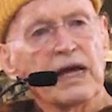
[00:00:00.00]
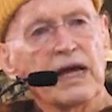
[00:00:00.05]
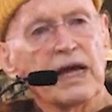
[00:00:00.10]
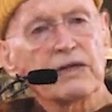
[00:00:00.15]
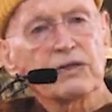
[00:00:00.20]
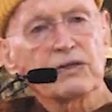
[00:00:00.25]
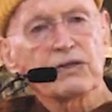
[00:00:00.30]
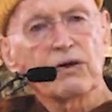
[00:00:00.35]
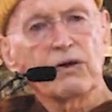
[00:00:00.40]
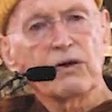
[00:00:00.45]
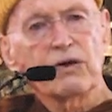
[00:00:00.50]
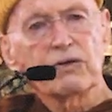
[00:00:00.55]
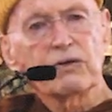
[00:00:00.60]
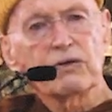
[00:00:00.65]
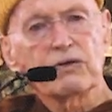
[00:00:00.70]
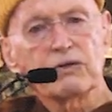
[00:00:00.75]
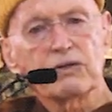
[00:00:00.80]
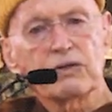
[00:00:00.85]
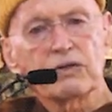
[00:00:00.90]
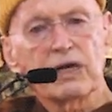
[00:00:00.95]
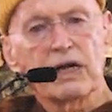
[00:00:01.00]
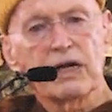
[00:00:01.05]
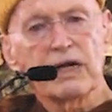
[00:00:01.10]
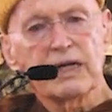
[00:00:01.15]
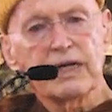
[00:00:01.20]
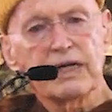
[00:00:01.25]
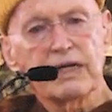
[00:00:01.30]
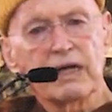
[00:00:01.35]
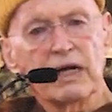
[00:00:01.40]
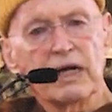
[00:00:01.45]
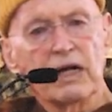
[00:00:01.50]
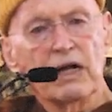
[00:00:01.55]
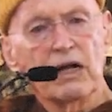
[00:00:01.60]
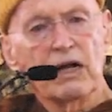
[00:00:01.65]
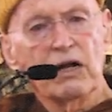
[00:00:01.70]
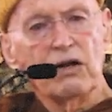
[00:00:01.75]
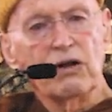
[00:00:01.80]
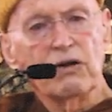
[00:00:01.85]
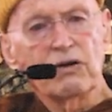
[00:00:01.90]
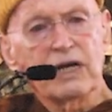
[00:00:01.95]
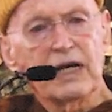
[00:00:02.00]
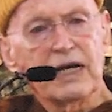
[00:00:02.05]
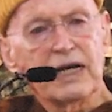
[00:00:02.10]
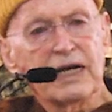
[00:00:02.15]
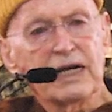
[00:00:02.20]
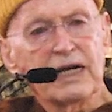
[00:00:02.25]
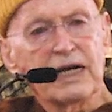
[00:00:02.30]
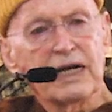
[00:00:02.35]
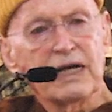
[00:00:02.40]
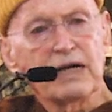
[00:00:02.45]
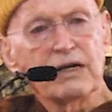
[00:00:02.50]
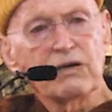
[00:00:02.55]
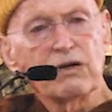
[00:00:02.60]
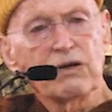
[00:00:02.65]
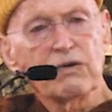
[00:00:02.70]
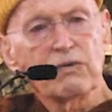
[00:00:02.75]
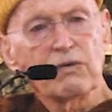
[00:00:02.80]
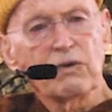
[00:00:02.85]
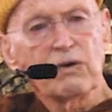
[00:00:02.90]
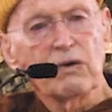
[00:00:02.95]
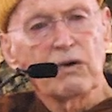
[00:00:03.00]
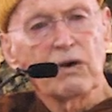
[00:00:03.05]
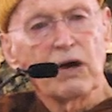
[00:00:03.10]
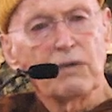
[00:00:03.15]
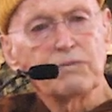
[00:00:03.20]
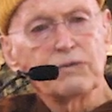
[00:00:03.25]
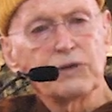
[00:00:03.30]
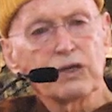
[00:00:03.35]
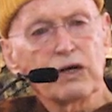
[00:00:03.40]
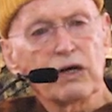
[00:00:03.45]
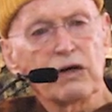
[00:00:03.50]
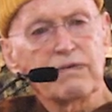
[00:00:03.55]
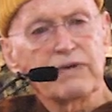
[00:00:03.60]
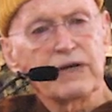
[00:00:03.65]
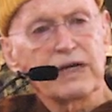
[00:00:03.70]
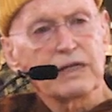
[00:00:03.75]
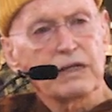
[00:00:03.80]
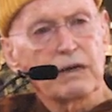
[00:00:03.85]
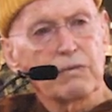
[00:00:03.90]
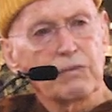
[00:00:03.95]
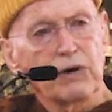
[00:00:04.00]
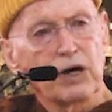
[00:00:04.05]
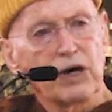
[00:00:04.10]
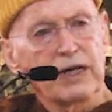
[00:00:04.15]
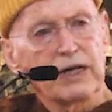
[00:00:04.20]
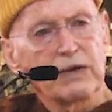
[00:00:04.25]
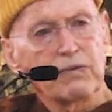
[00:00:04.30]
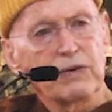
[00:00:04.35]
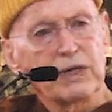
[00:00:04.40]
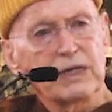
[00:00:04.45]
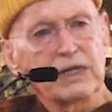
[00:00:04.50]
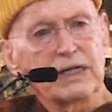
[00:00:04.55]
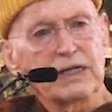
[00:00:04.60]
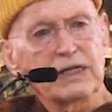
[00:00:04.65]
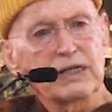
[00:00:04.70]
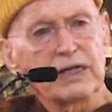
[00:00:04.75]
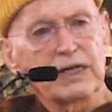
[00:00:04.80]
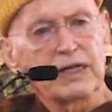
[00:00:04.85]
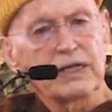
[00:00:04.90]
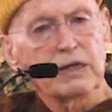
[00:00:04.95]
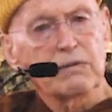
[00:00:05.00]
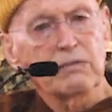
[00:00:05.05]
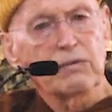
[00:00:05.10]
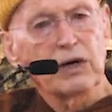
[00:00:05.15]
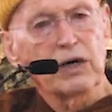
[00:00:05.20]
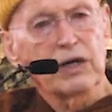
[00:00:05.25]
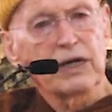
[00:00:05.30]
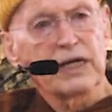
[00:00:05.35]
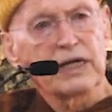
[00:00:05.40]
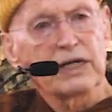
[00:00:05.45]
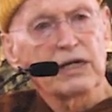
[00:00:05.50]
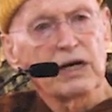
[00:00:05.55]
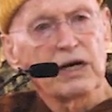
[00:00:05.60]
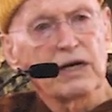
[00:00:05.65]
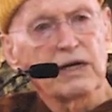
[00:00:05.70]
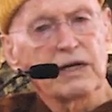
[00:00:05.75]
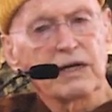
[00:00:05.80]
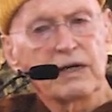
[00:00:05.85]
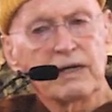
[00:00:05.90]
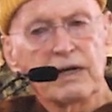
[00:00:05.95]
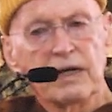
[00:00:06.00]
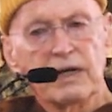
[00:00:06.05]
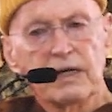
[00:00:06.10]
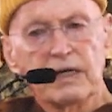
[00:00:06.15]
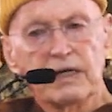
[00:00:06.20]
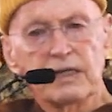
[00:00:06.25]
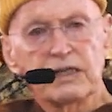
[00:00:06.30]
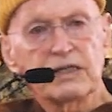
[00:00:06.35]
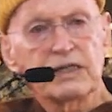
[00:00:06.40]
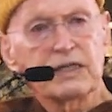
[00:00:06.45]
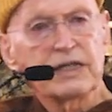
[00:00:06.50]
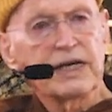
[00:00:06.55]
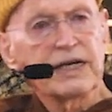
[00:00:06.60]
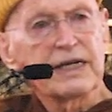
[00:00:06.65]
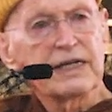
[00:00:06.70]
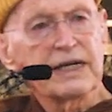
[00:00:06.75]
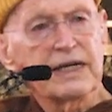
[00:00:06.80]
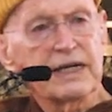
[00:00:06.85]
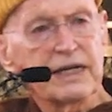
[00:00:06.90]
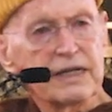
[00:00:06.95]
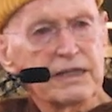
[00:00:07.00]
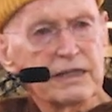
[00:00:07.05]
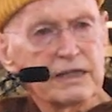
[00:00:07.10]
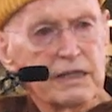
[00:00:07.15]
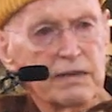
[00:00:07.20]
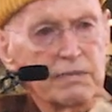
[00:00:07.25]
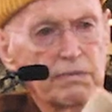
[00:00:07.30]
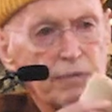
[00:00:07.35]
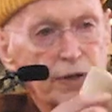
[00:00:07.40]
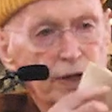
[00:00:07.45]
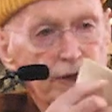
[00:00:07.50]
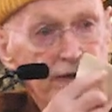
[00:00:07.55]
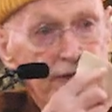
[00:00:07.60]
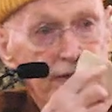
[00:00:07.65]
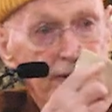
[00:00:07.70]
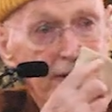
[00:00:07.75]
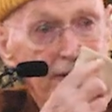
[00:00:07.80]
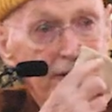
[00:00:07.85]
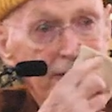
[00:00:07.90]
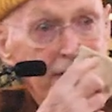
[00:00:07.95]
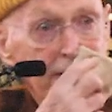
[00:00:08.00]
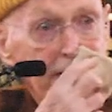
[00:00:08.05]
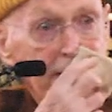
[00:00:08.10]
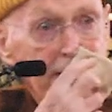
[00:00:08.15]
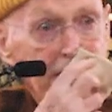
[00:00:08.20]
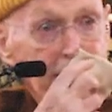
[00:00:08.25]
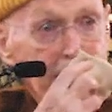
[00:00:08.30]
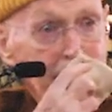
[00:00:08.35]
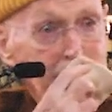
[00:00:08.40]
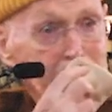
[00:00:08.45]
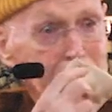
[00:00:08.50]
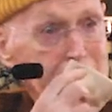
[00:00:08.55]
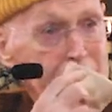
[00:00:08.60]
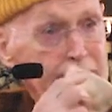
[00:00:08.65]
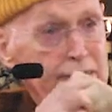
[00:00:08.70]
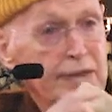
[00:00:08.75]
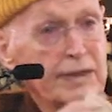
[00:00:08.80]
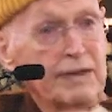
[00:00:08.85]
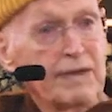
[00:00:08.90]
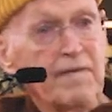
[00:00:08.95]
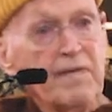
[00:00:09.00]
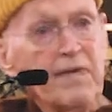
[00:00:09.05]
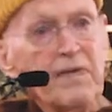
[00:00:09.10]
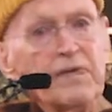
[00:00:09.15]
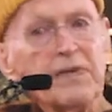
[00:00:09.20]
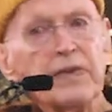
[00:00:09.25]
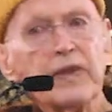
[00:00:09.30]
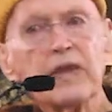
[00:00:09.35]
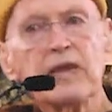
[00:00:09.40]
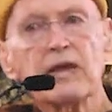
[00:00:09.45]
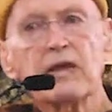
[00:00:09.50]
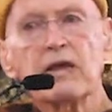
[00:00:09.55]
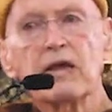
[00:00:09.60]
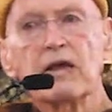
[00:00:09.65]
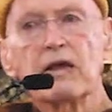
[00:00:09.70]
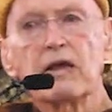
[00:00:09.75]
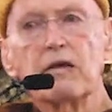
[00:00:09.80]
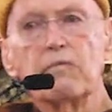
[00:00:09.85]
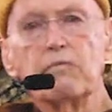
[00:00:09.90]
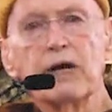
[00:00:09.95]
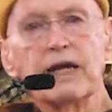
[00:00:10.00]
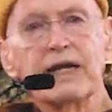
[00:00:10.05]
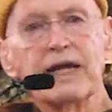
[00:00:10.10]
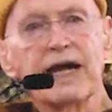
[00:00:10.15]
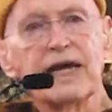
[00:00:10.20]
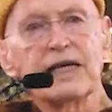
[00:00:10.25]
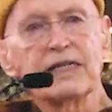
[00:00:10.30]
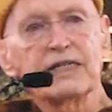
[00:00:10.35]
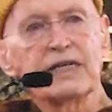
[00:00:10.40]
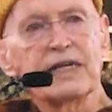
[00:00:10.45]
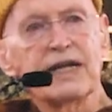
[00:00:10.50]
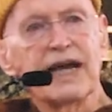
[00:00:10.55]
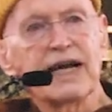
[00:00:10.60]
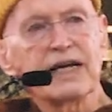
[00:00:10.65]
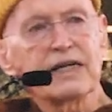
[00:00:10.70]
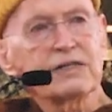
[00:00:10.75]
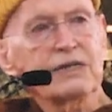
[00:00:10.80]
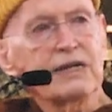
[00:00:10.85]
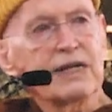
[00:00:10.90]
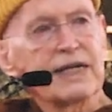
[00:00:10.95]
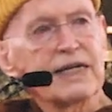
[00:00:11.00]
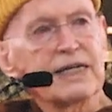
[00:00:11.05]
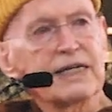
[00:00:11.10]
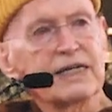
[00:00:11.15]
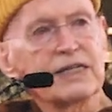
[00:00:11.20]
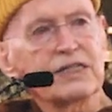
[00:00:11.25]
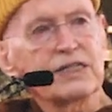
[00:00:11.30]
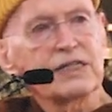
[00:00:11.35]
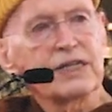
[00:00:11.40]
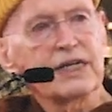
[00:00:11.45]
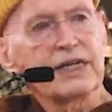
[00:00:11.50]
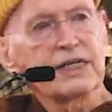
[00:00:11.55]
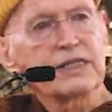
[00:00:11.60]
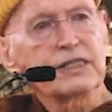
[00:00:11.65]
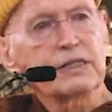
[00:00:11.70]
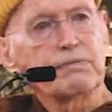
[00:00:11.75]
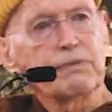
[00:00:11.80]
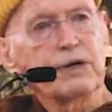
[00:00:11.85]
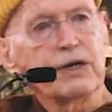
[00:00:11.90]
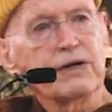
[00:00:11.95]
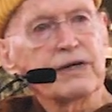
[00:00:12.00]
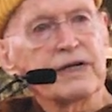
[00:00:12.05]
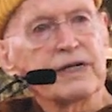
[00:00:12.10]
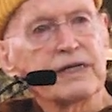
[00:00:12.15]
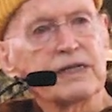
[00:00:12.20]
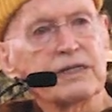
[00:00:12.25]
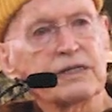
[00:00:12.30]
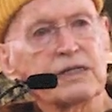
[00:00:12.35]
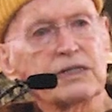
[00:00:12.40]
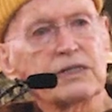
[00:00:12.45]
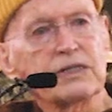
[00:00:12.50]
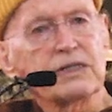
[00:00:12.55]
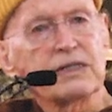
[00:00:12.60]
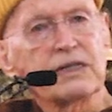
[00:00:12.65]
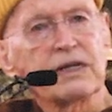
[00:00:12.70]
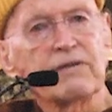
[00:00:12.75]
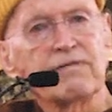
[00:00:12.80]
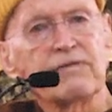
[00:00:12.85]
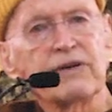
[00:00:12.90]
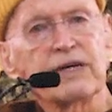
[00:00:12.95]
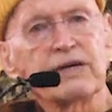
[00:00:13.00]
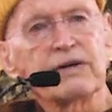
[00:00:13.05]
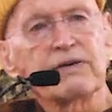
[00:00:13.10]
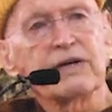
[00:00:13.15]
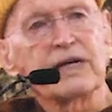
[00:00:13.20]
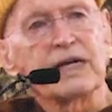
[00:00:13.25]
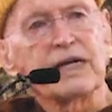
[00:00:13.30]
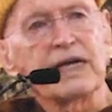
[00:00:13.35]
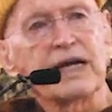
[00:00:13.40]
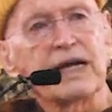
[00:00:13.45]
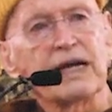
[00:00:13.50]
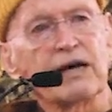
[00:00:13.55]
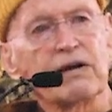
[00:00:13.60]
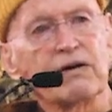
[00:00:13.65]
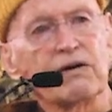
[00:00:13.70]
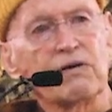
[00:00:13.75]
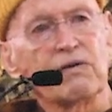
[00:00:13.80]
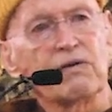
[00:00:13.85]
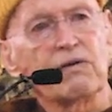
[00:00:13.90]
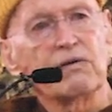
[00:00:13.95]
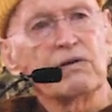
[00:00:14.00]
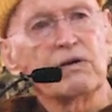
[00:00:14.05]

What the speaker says: And so you suddenly you're observing the body, witnessing the body, not seeing it in personal terms, but as it actually is the experience of here and now.